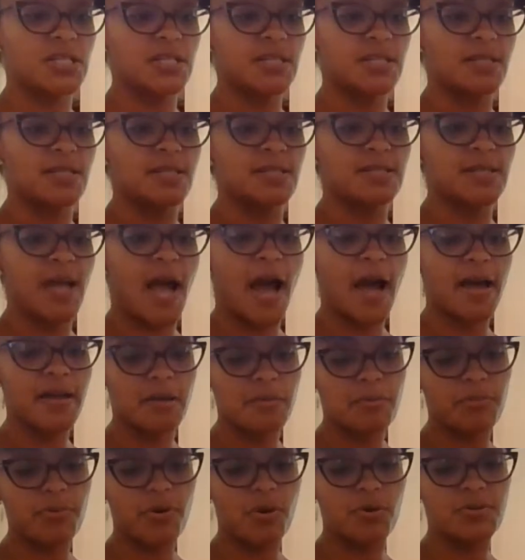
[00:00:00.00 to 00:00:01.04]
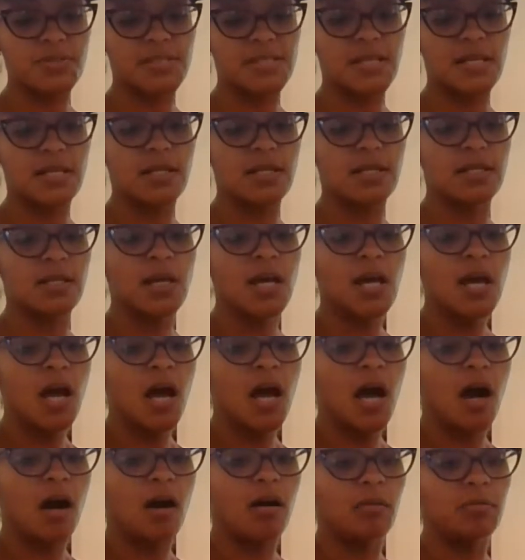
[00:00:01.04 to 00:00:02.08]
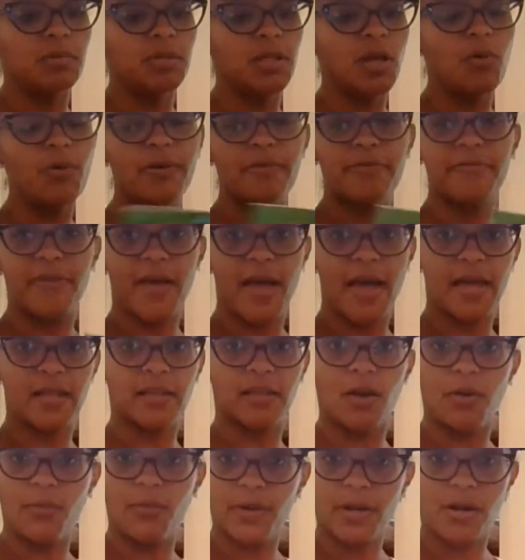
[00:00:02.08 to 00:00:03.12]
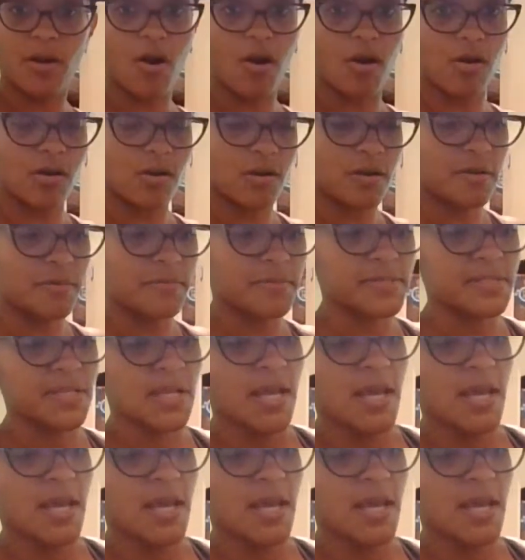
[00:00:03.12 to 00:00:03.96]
is high in protein, low in fat, low in carbs,